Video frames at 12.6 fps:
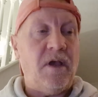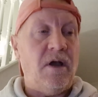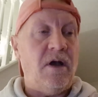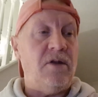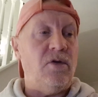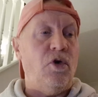
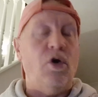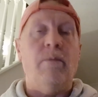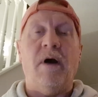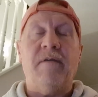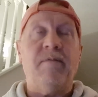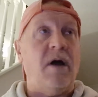and
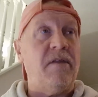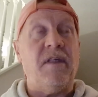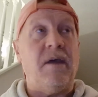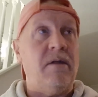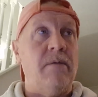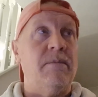I
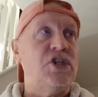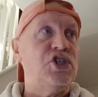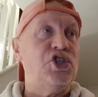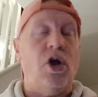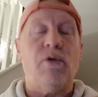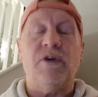think the
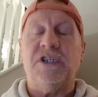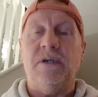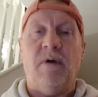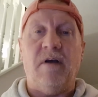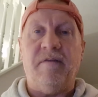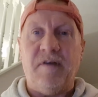majority
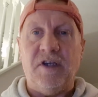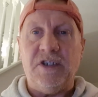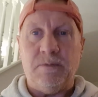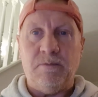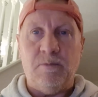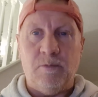of my fish
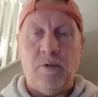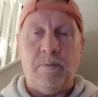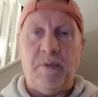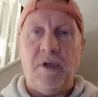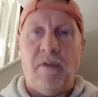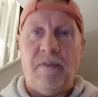
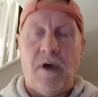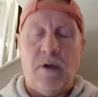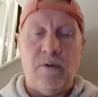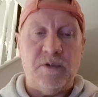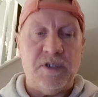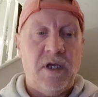would be on
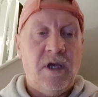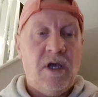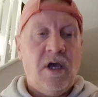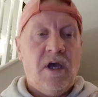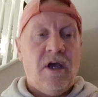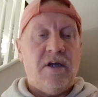those.
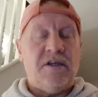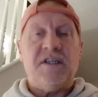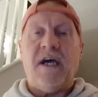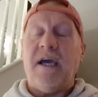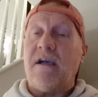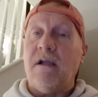And I
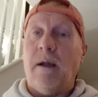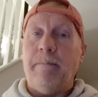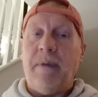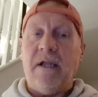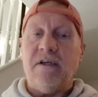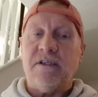say at
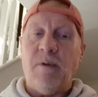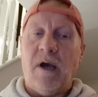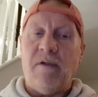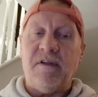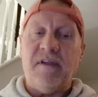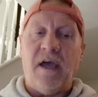Clump Hill as
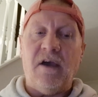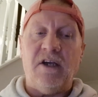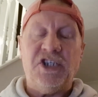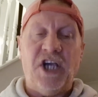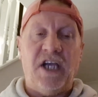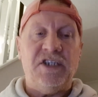well, the day I
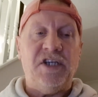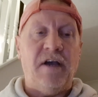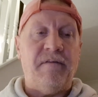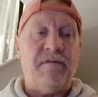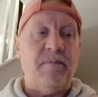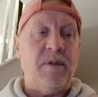changed
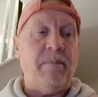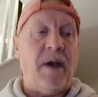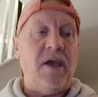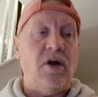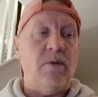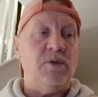over from the
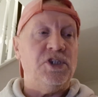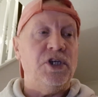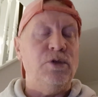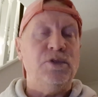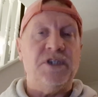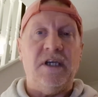bait I was
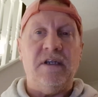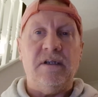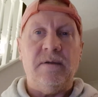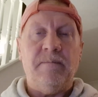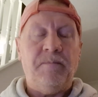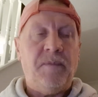using,
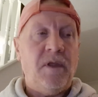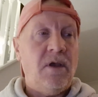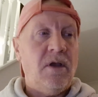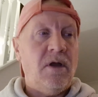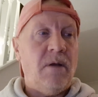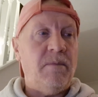
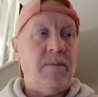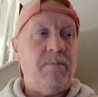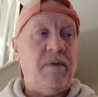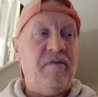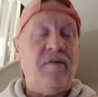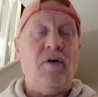I mean,
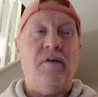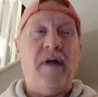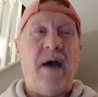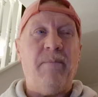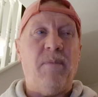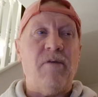before
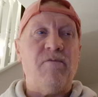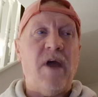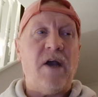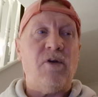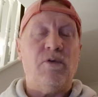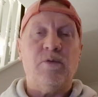that my
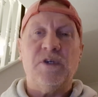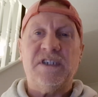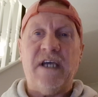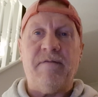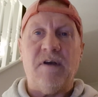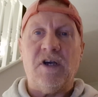record was
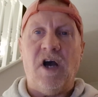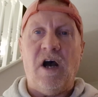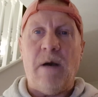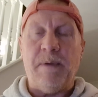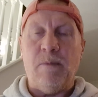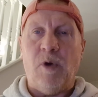7
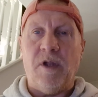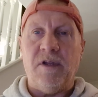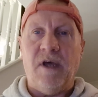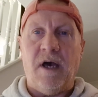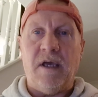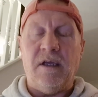carp in one
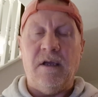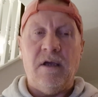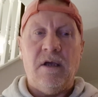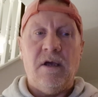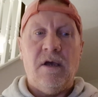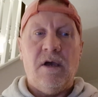day,
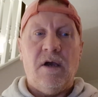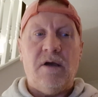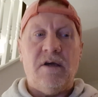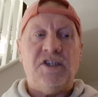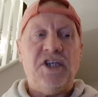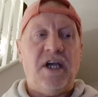
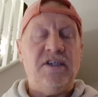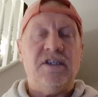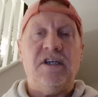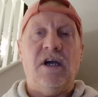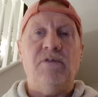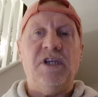and I changed
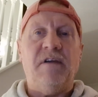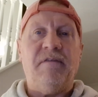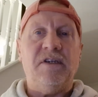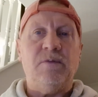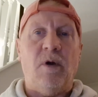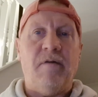to the OG
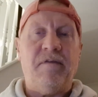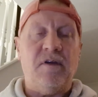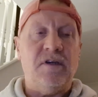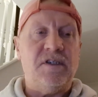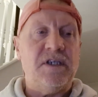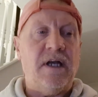Fish
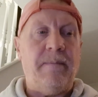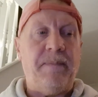wafters,